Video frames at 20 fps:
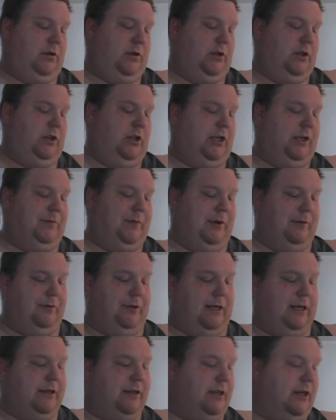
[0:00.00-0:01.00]
a lot of people
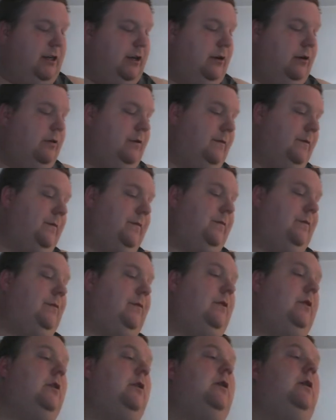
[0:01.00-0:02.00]
out there,
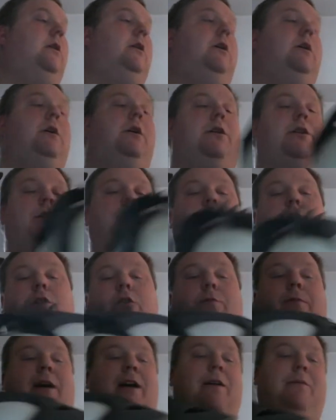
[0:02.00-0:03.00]
they'll
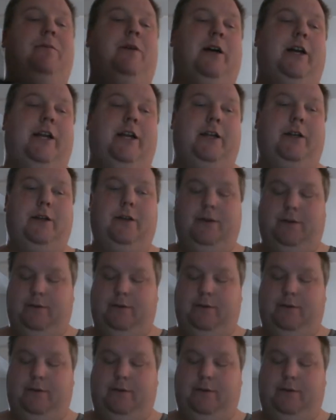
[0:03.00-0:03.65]
go buy a bike